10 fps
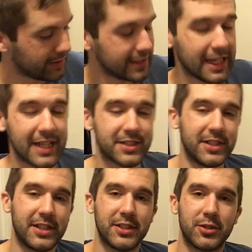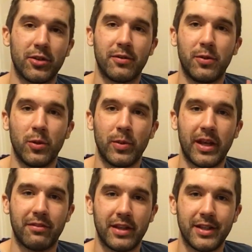And lastly, concerning food, we
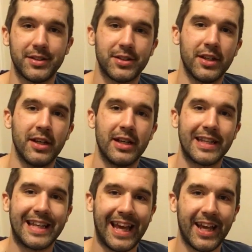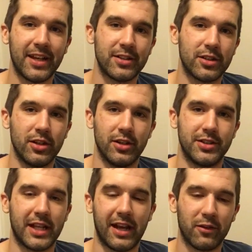have these canned
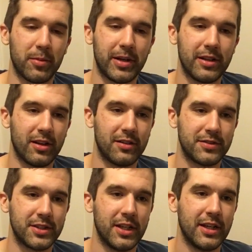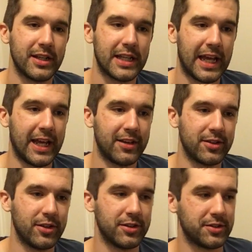goods. Everybody loves
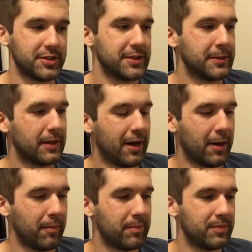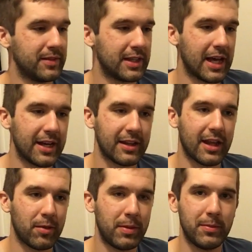canned goods. Not a
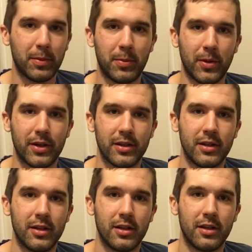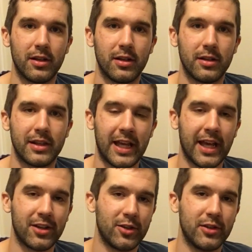lot of people put
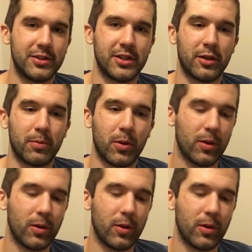canned goods in their